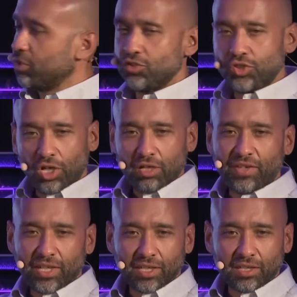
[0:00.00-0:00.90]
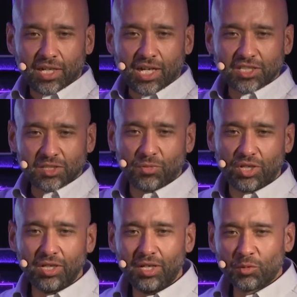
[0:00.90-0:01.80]
preserving the
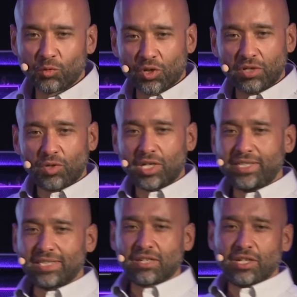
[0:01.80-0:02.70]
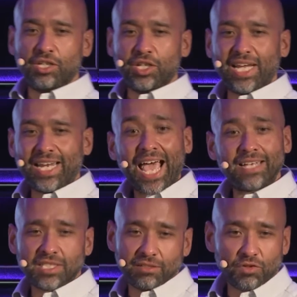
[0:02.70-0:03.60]
customer, but weren't necessarily good at
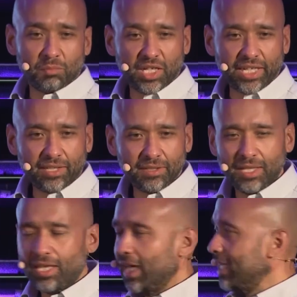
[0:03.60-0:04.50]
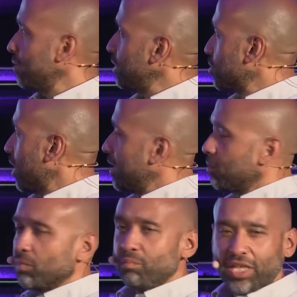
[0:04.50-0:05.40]
asking for money. And then we tried
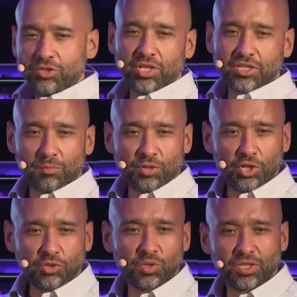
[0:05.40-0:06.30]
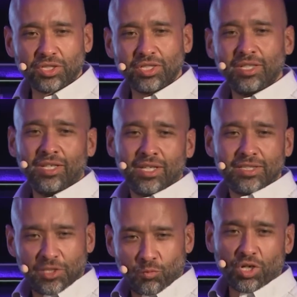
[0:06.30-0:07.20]
a matrix approach, which
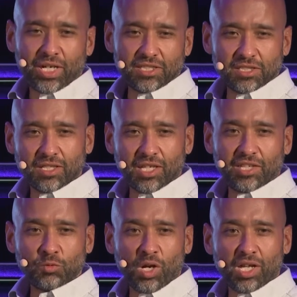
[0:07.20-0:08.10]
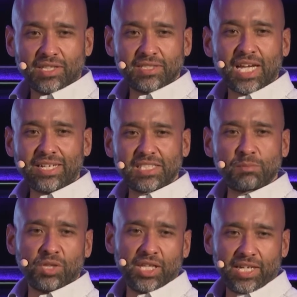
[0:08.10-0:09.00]
didn't work as well, as kind of
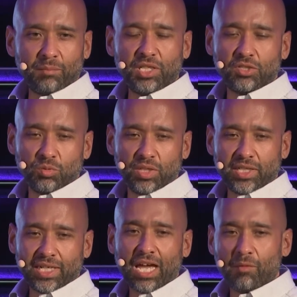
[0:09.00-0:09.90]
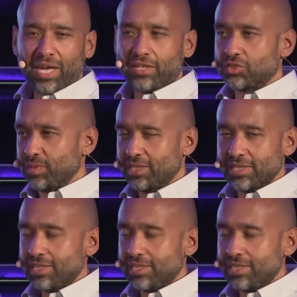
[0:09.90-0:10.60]
splitting between account management and